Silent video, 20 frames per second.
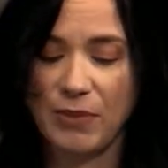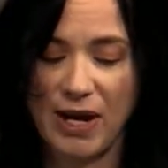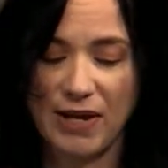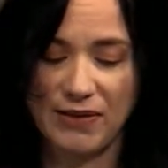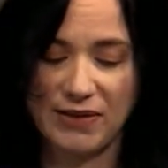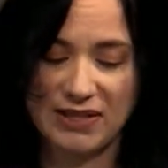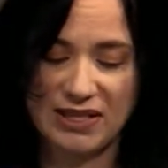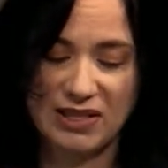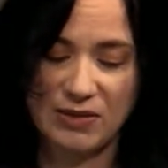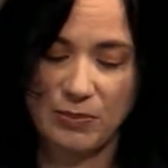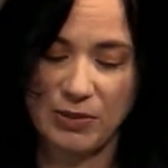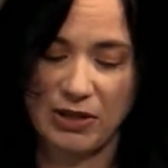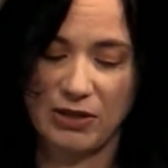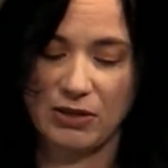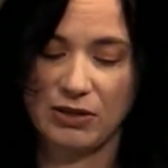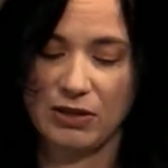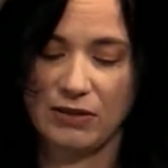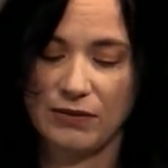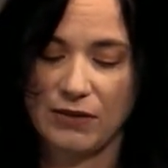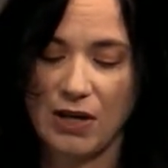by the
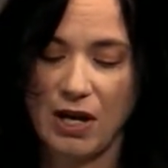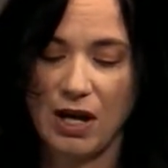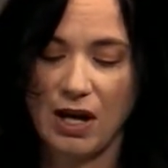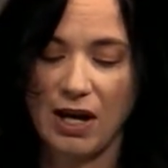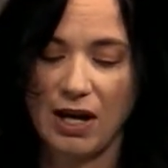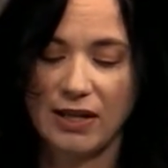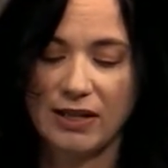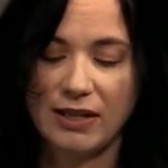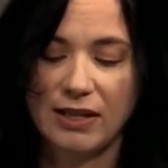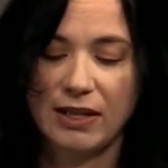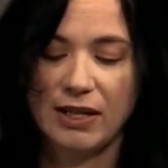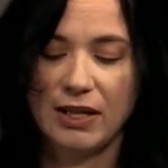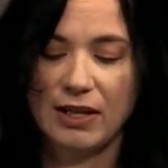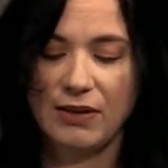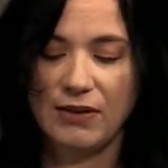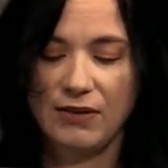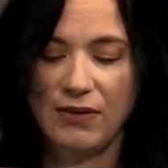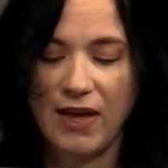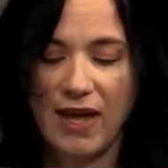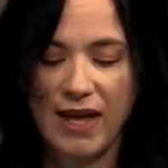Spirit of God,
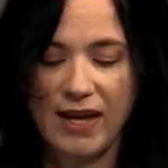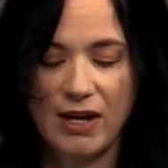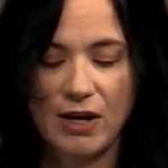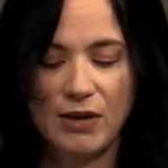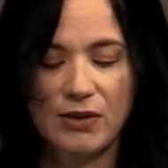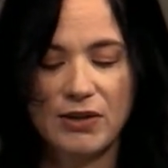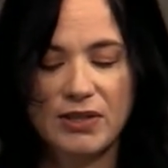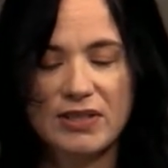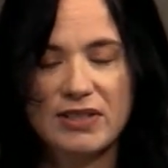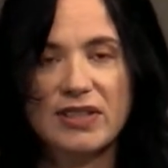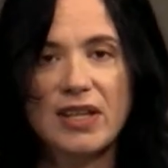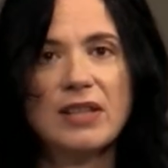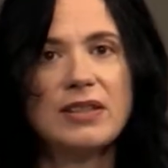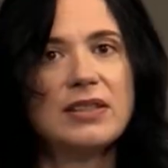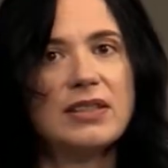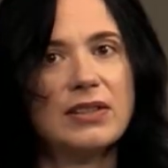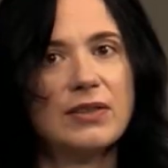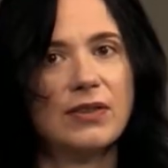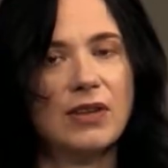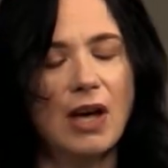they are the
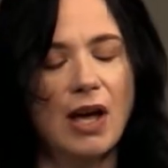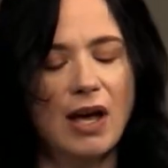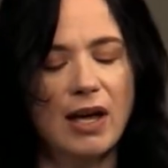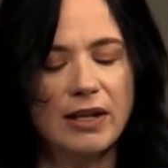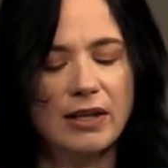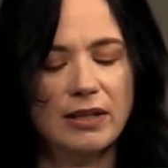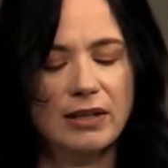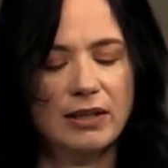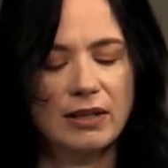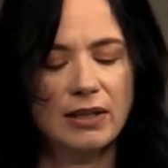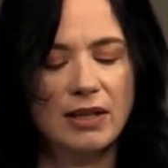sons of God.